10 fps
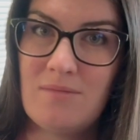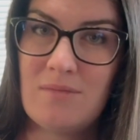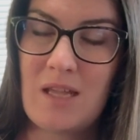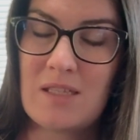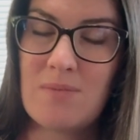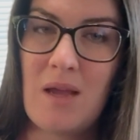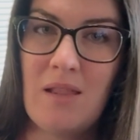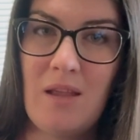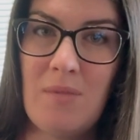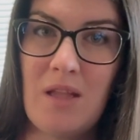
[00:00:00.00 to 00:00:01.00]
that's my
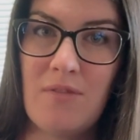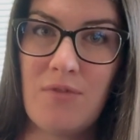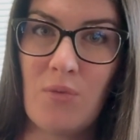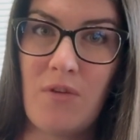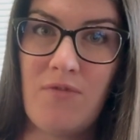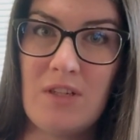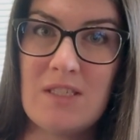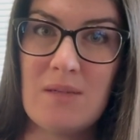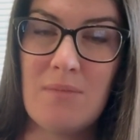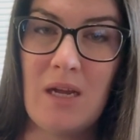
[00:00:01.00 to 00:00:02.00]
limit for what
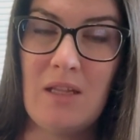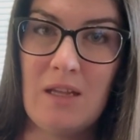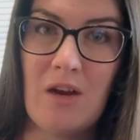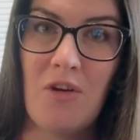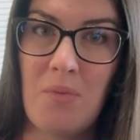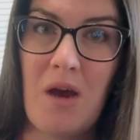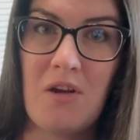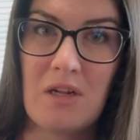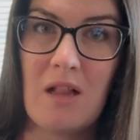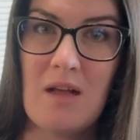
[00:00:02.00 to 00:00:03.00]
fits in my Harry
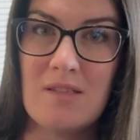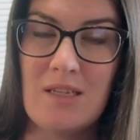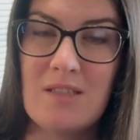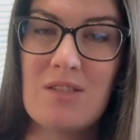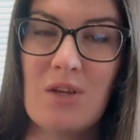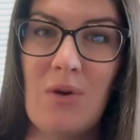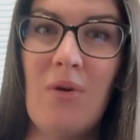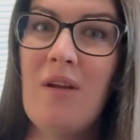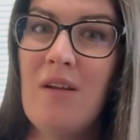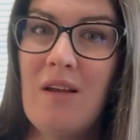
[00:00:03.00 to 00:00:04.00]
Potter closet. So
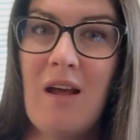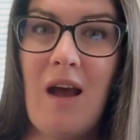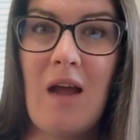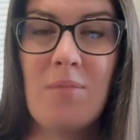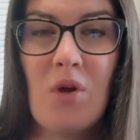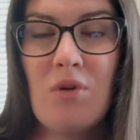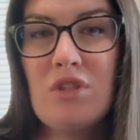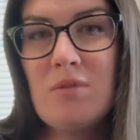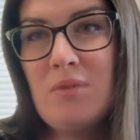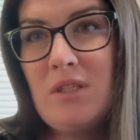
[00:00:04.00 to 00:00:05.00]
I'm going
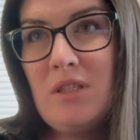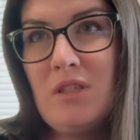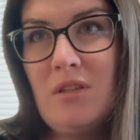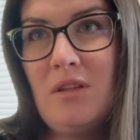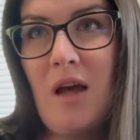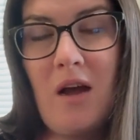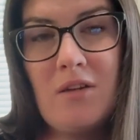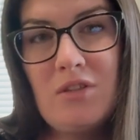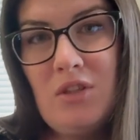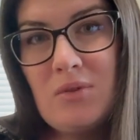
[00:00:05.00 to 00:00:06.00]
to be not
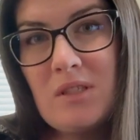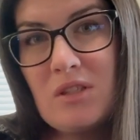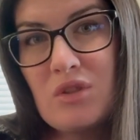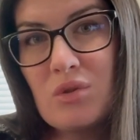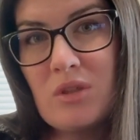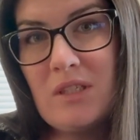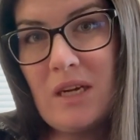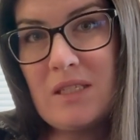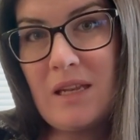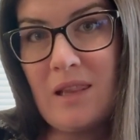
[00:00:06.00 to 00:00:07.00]
using the tree
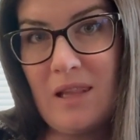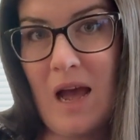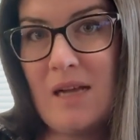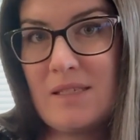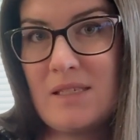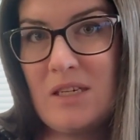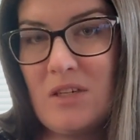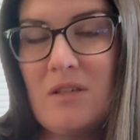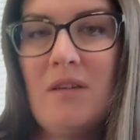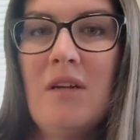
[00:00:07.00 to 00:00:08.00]
I did last
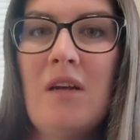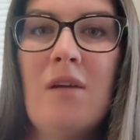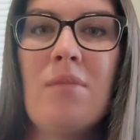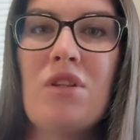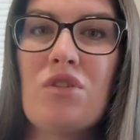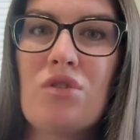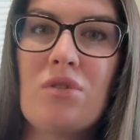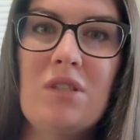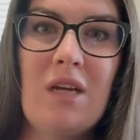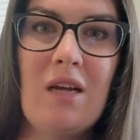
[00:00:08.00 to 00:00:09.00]
year, but the
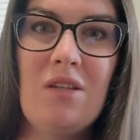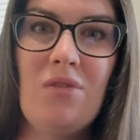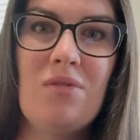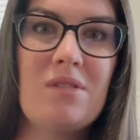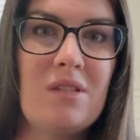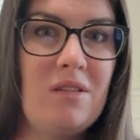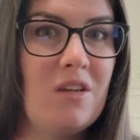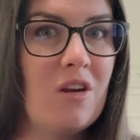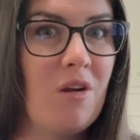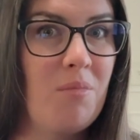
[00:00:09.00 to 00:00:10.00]
tree I used the
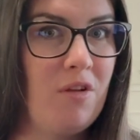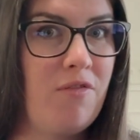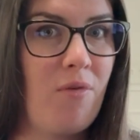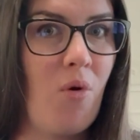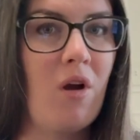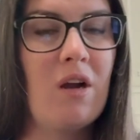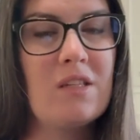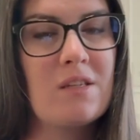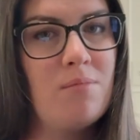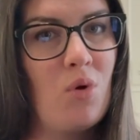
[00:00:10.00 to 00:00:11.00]
year before.
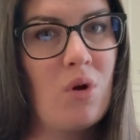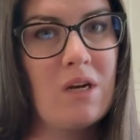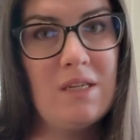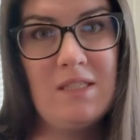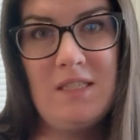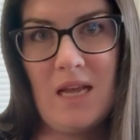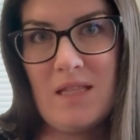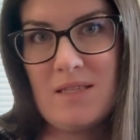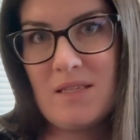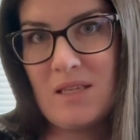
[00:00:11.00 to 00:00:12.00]
It's a more
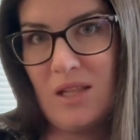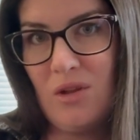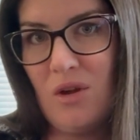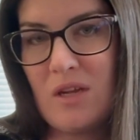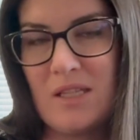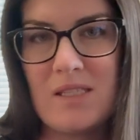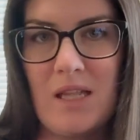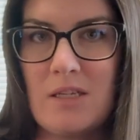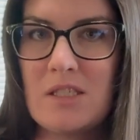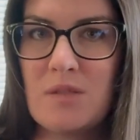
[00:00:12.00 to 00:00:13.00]
dense look. It's
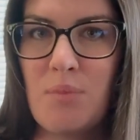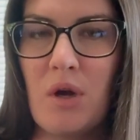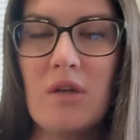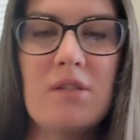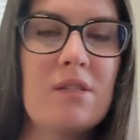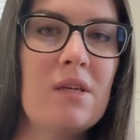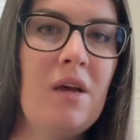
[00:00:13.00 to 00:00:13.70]
less sparse.